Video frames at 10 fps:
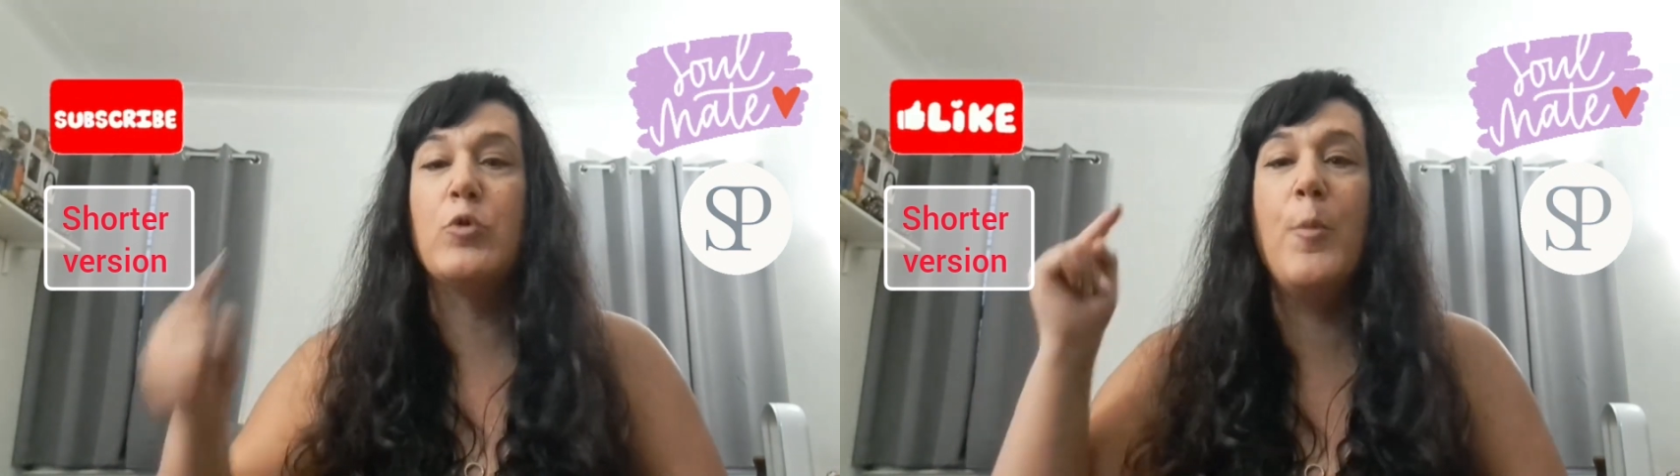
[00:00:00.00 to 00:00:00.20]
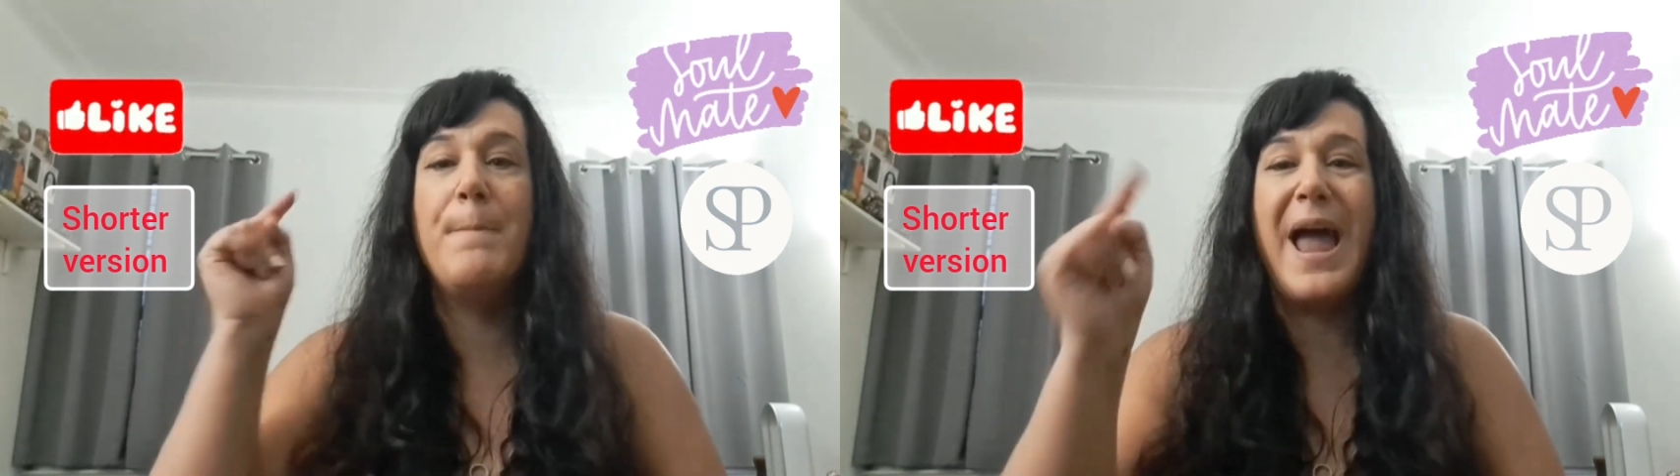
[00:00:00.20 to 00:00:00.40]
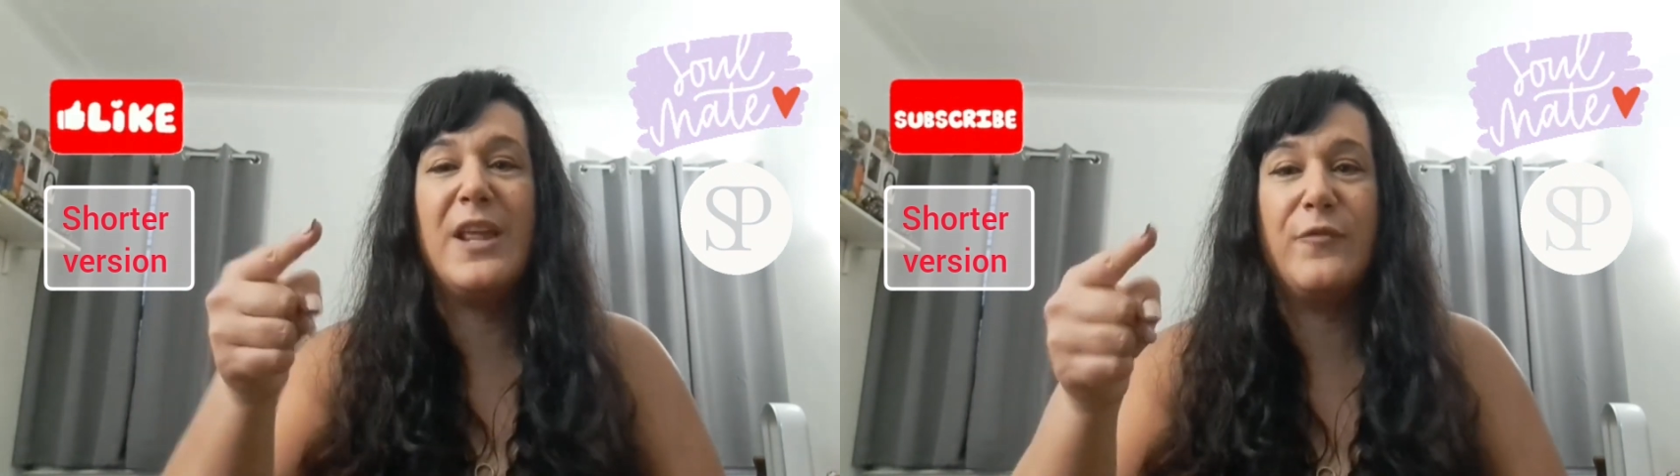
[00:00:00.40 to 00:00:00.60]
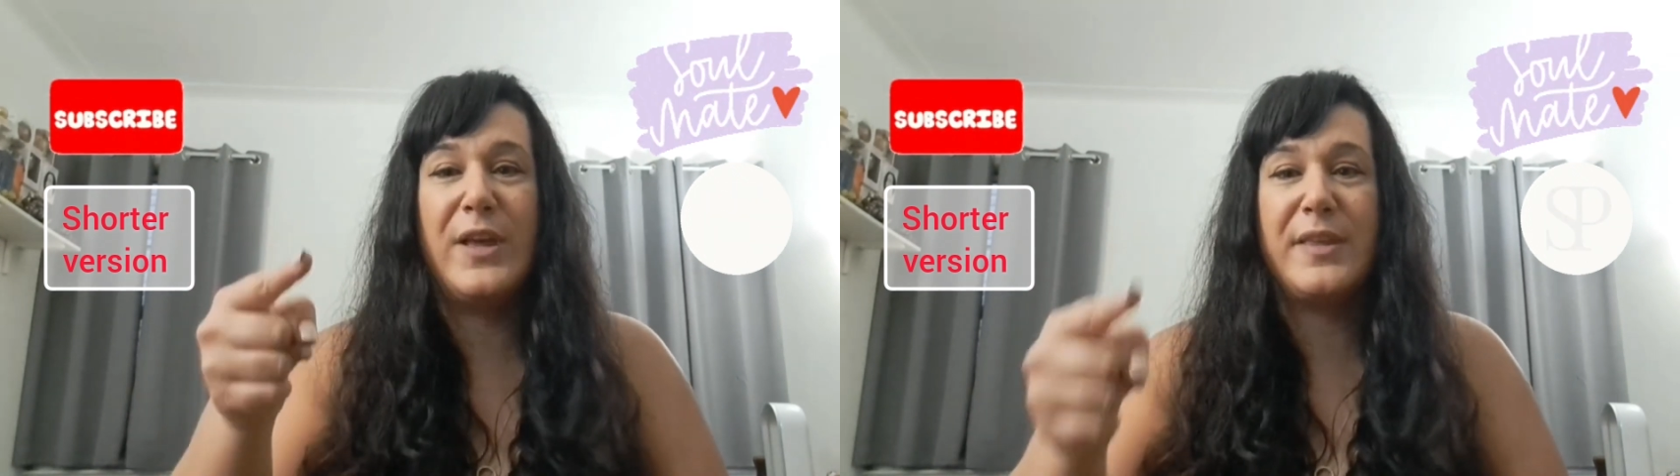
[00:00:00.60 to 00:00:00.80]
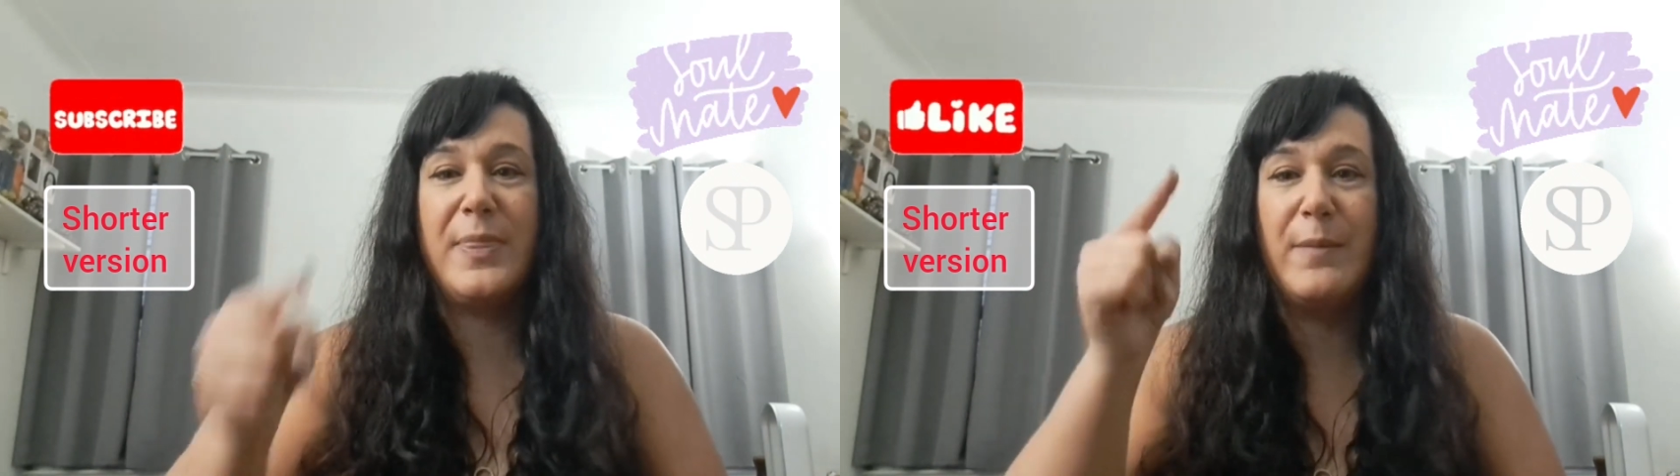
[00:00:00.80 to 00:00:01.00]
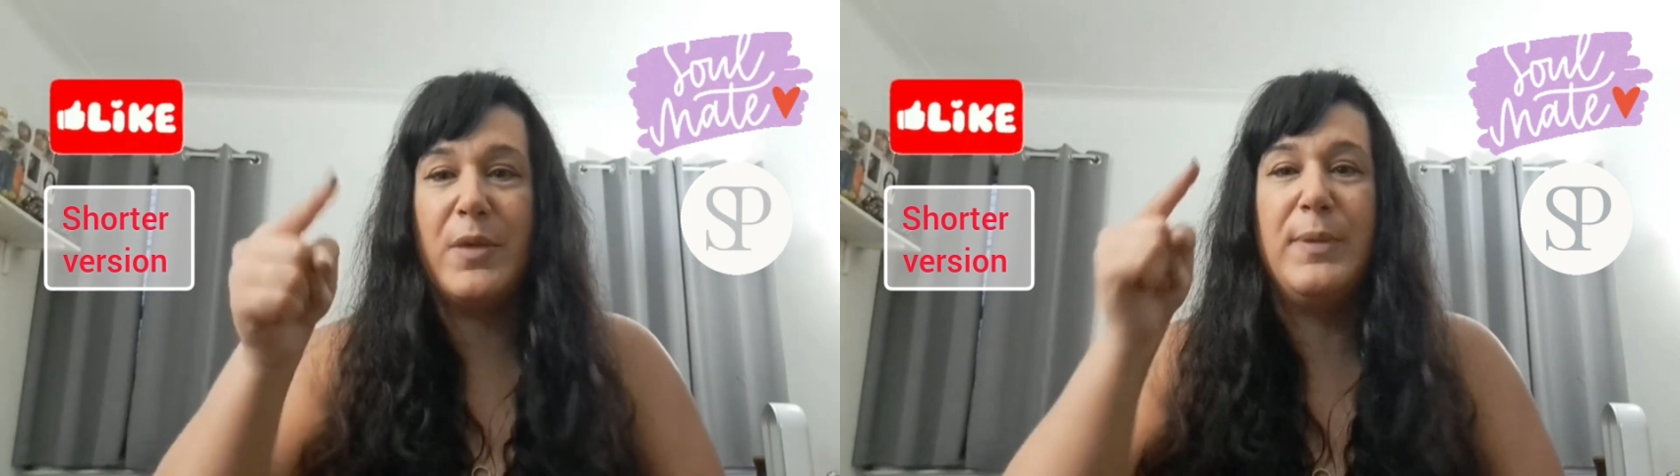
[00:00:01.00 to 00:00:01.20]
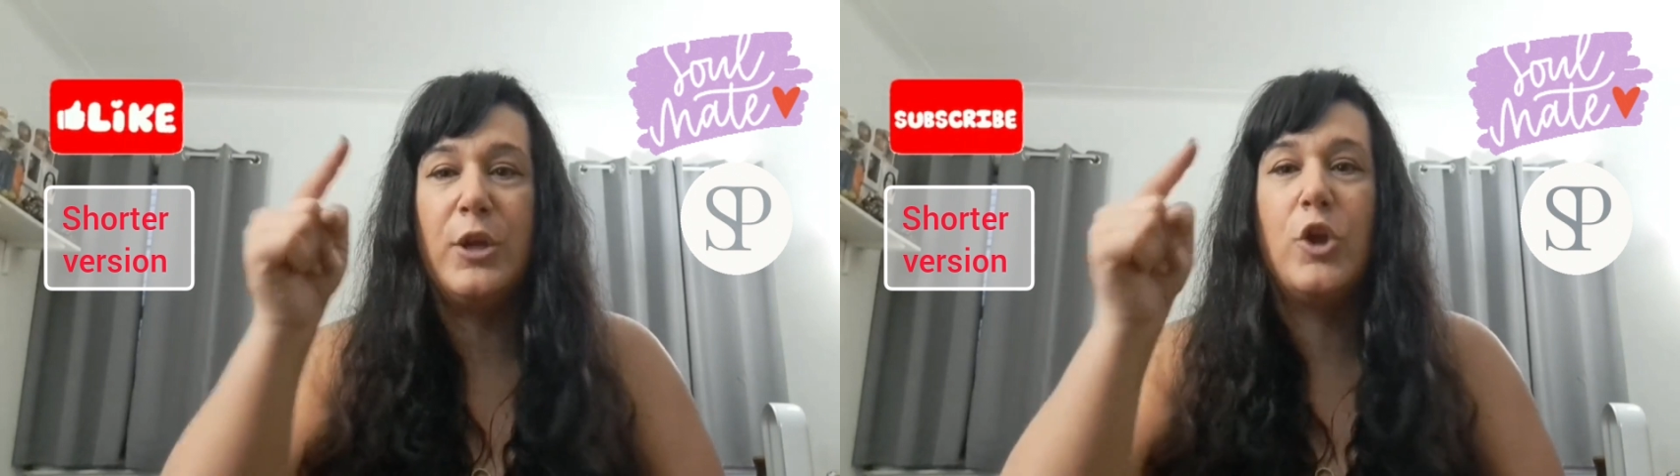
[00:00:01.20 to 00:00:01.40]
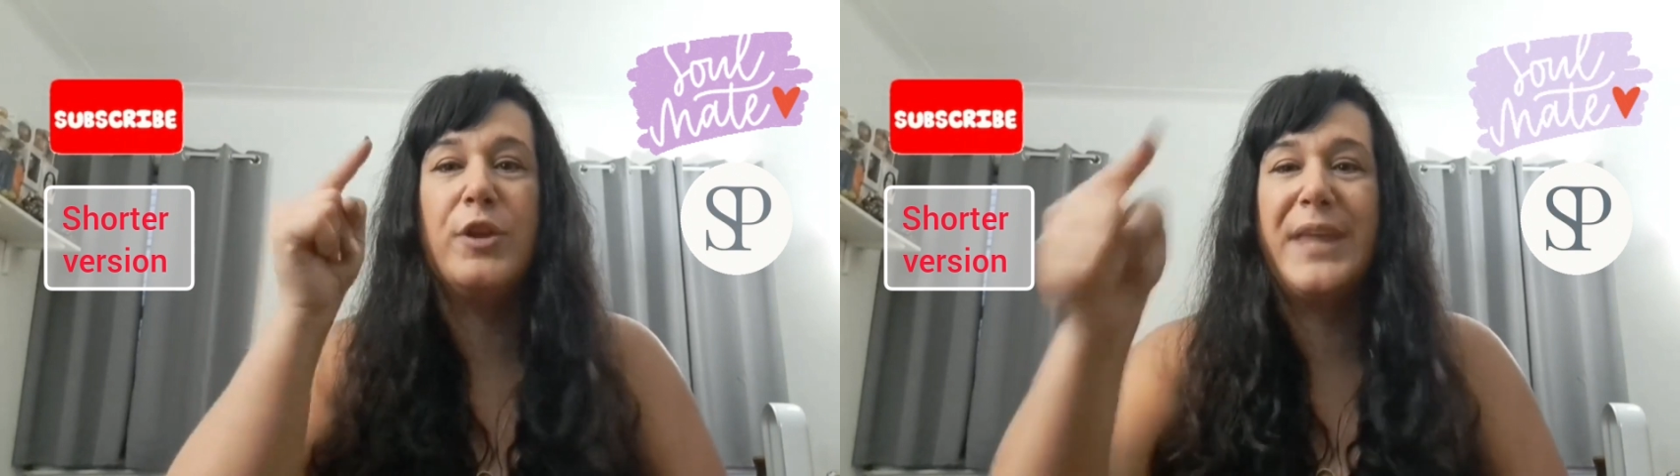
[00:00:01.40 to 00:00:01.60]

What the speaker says: You manifested them to be your